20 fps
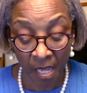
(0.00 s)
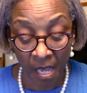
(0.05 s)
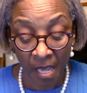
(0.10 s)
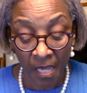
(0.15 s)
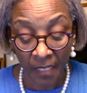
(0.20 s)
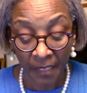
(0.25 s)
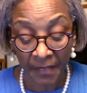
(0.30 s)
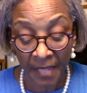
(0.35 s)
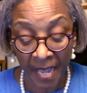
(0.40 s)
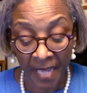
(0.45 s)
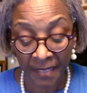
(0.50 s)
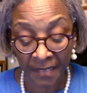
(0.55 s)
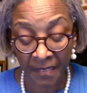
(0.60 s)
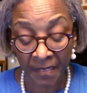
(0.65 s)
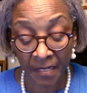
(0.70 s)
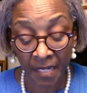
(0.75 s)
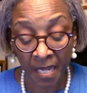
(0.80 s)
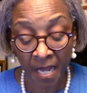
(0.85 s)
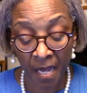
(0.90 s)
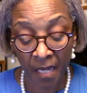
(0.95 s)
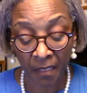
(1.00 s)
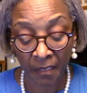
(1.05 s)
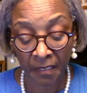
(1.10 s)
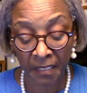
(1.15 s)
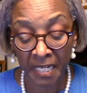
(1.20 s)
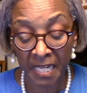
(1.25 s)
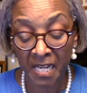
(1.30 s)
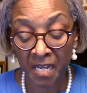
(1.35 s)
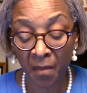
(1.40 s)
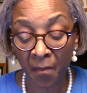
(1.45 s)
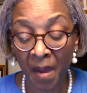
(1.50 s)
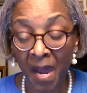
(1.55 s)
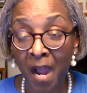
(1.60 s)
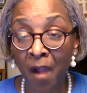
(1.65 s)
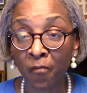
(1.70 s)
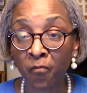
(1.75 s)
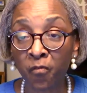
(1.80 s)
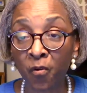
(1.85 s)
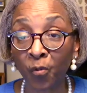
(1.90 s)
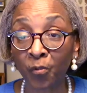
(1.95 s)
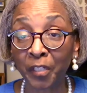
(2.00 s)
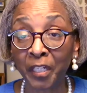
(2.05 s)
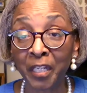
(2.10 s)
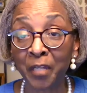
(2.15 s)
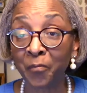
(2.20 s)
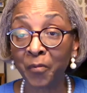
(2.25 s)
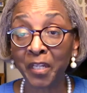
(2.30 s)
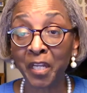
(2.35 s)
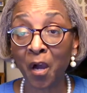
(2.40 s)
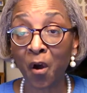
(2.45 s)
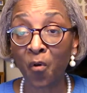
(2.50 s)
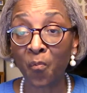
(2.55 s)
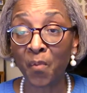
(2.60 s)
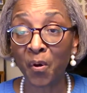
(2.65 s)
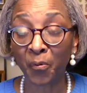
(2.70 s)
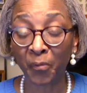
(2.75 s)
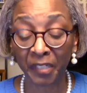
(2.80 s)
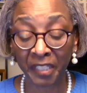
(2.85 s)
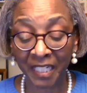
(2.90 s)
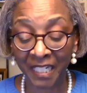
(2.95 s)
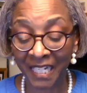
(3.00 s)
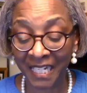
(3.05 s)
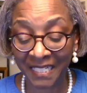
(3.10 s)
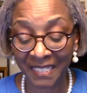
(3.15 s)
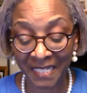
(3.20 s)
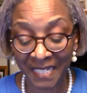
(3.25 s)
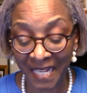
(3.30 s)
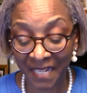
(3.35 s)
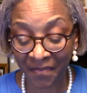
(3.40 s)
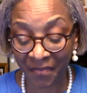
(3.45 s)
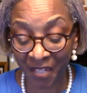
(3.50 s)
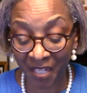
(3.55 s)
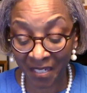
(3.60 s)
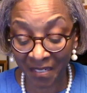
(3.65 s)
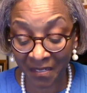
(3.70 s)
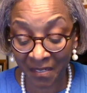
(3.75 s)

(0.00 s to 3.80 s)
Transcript: That's Nehemiah wrote. Here we go, Marie. Listen at this.